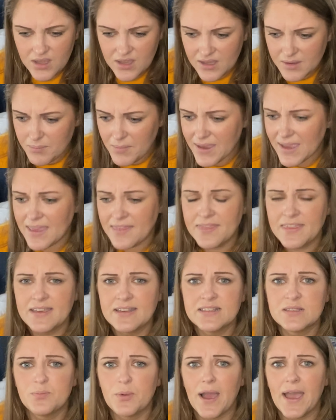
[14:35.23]
making
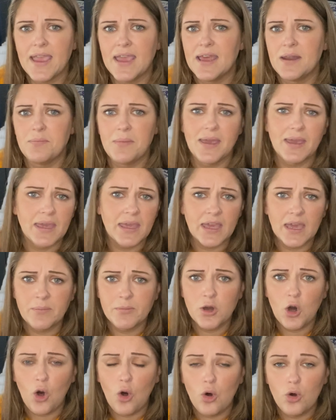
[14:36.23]
things bright and making him
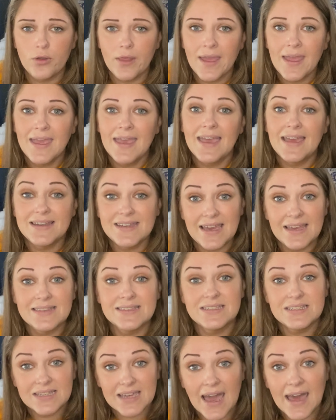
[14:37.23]
cold, it
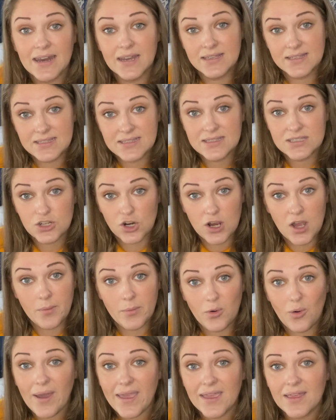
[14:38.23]
tends to kind of stir him
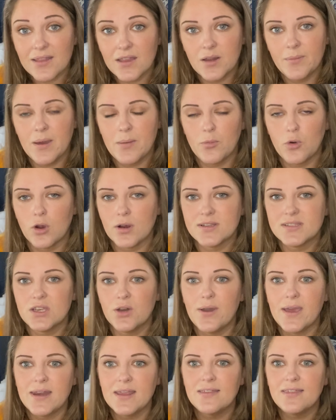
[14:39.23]
awake a little bit more. So
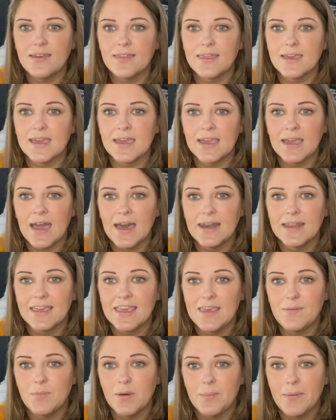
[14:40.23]
anything that can kind of
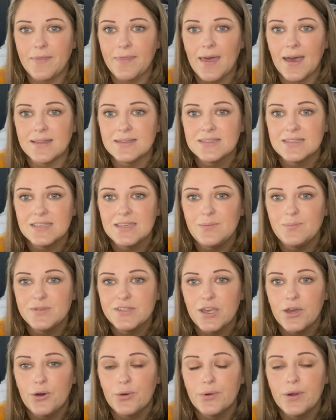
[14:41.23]
keep him in that sleep
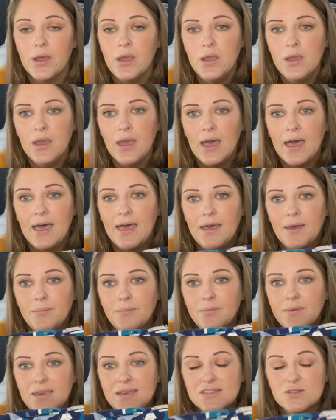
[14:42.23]
zone
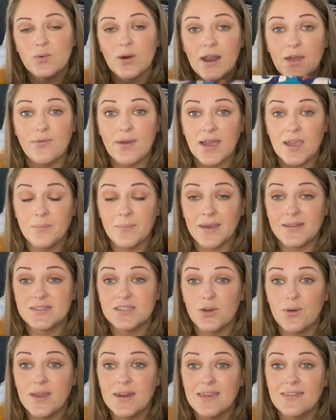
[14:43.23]
is what I recommend.
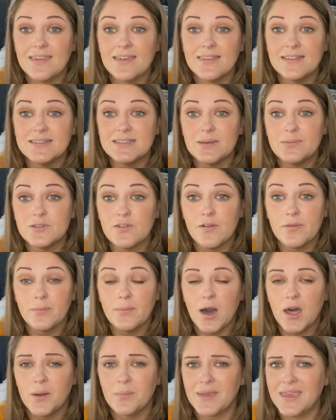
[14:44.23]
So anything that zips from the
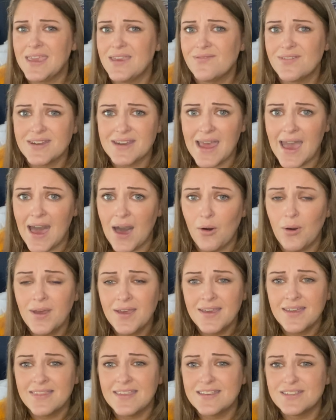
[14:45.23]
bottom. Even now,
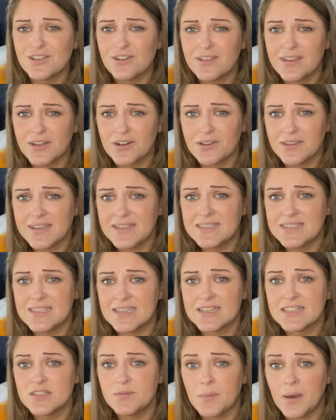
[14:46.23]
these are literally
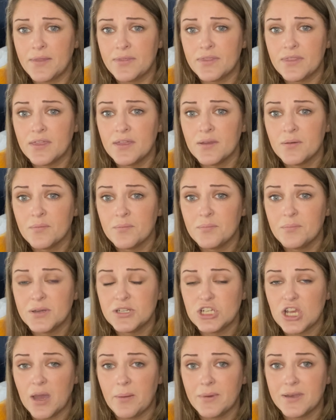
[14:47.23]
6-month
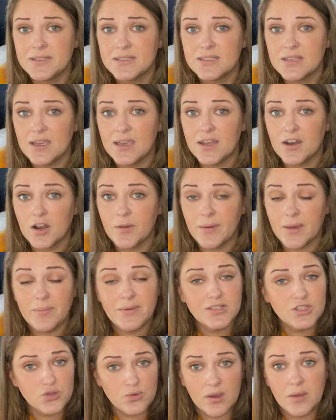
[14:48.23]
pajamas and our
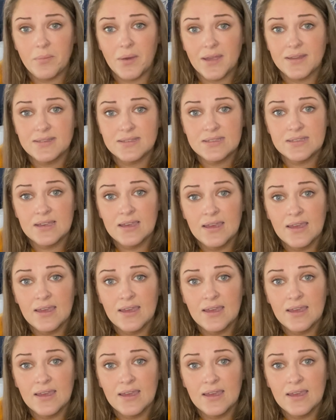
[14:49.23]
baby's 3 months.